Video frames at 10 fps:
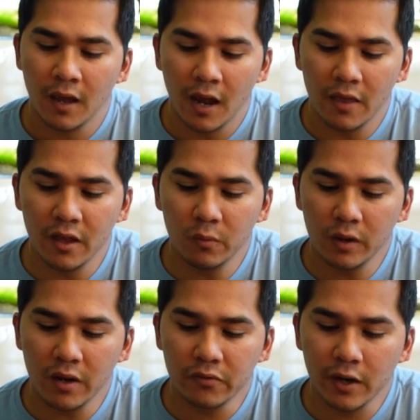And then
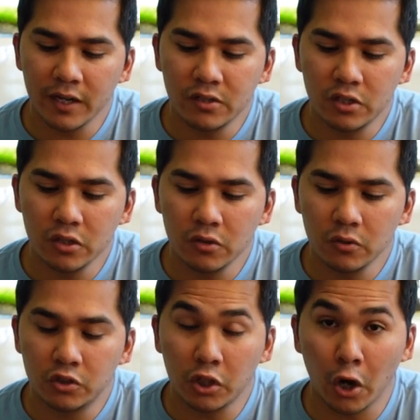whenever I
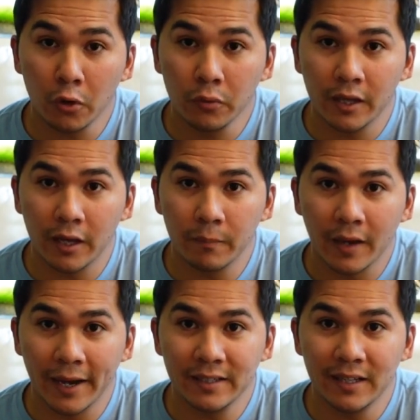do turn them,
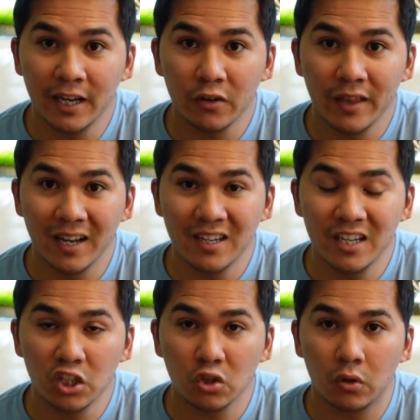I can hear that
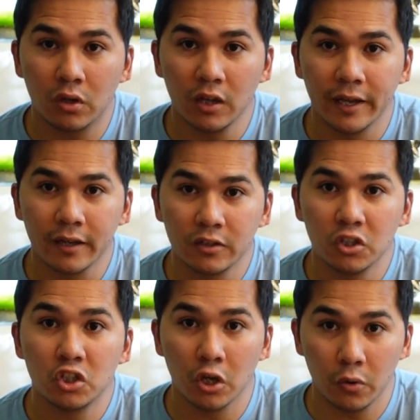initial click to
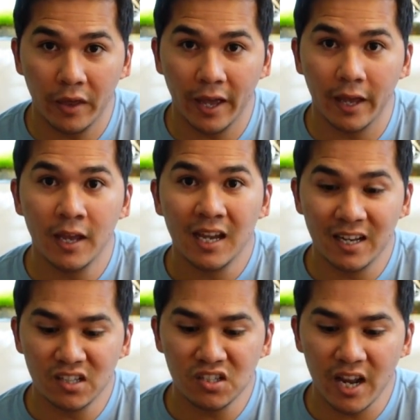show that it
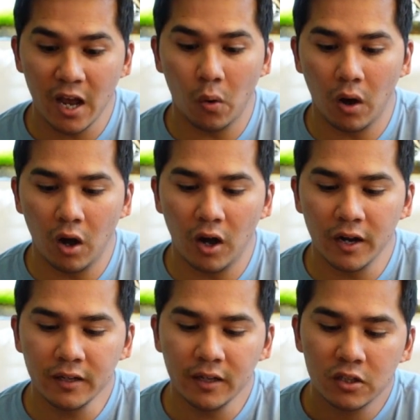is now on.